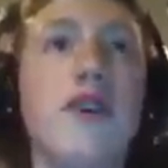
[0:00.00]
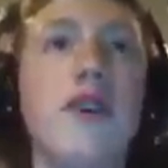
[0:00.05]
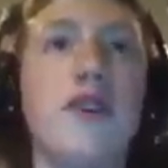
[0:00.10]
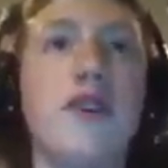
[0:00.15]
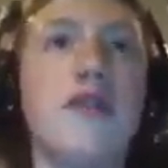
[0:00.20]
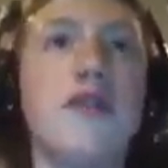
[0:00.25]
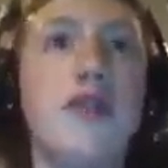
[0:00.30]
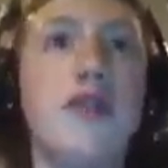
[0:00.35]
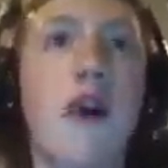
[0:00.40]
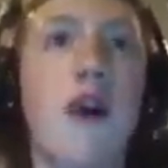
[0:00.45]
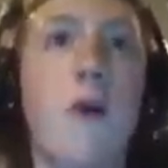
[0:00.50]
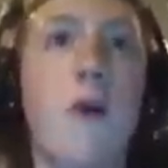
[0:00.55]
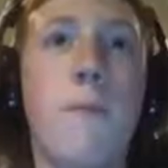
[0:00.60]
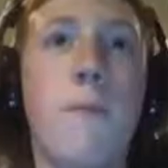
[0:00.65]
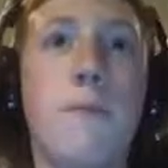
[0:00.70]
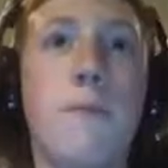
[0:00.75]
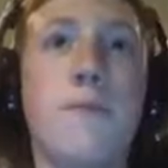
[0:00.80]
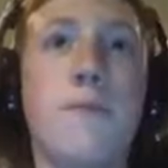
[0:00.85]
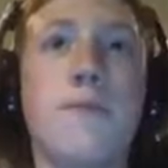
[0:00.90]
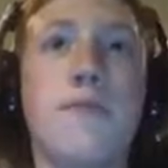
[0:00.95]
So,
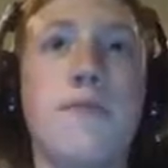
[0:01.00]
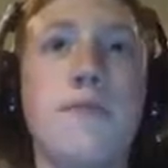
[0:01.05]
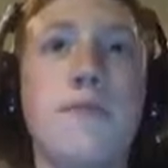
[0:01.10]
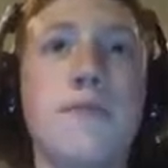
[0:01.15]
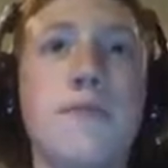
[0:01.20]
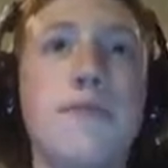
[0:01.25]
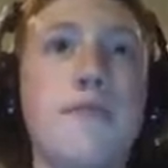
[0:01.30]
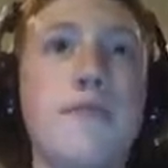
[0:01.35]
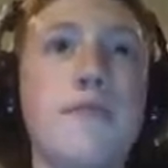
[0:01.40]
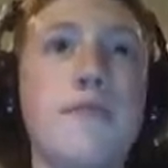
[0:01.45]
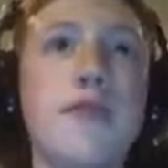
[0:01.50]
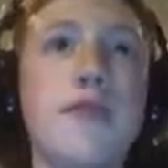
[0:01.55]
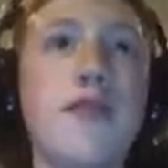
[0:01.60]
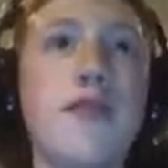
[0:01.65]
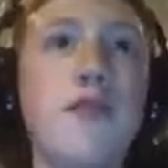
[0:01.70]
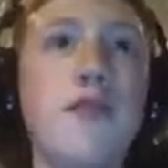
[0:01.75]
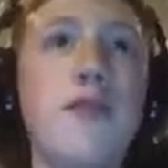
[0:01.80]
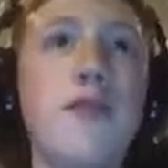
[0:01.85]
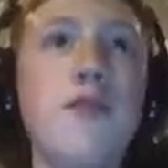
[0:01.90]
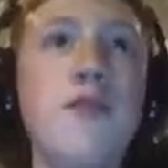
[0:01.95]

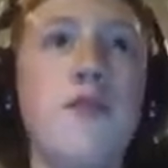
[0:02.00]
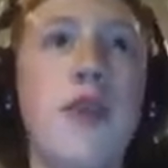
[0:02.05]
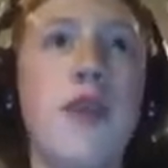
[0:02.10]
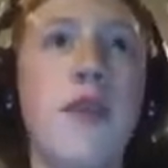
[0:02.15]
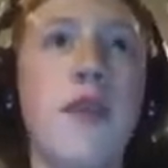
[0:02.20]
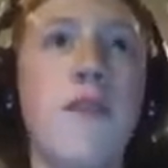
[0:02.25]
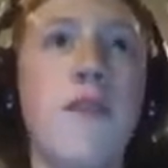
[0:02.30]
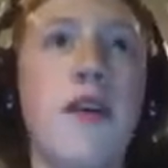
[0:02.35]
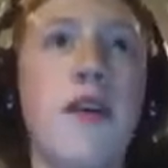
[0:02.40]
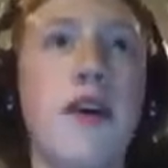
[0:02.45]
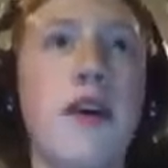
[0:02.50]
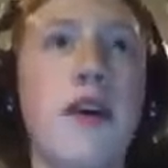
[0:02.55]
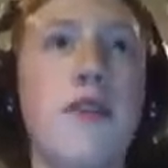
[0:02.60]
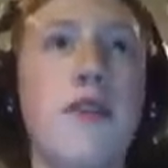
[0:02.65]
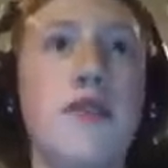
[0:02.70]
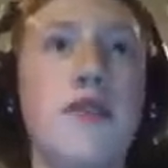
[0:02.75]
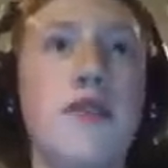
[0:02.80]
ooh, I'm on. That was